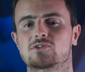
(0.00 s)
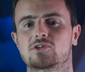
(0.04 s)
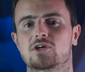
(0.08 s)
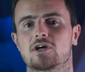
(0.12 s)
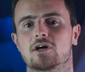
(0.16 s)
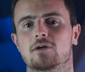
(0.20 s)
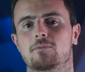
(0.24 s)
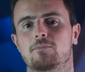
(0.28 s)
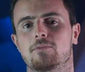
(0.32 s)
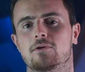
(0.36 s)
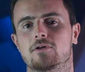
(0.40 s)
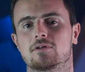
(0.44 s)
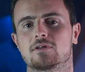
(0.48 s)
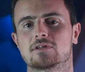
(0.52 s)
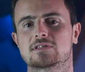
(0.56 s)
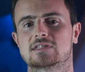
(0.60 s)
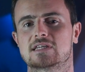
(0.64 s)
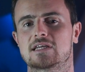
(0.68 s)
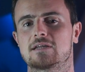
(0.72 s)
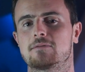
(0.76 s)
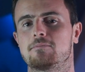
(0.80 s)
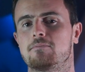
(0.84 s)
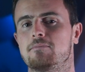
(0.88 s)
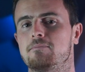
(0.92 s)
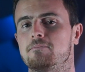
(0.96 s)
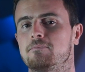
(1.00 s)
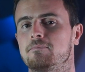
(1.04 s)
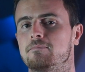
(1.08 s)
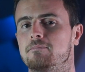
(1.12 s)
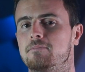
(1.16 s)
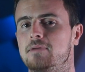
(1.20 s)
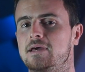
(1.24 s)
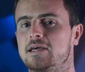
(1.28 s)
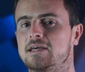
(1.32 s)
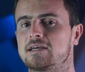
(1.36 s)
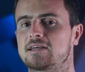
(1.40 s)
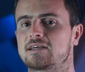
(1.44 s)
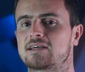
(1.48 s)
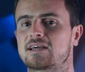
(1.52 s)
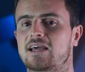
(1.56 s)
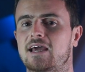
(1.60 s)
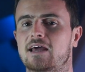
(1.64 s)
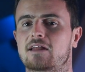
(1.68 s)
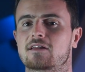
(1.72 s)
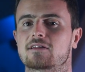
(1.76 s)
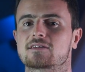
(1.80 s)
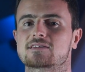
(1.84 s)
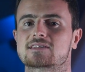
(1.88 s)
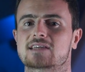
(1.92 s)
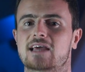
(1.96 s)
cut bottles and make
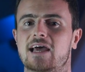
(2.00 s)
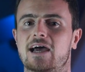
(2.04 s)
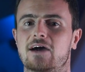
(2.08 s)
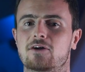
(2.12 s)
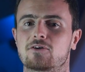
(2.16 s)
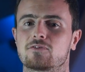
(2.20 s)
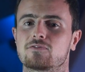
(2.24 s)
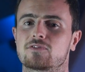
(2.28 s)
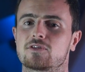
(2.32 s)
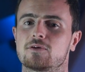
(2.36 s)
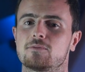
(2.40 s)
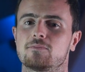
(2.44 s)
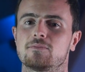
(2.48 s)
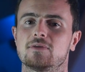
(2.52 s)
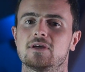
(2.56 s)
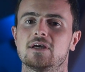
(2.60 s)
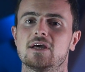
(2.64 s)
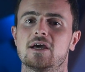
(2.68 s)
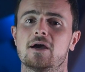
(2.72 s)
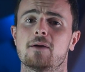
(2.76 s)
candles out of them,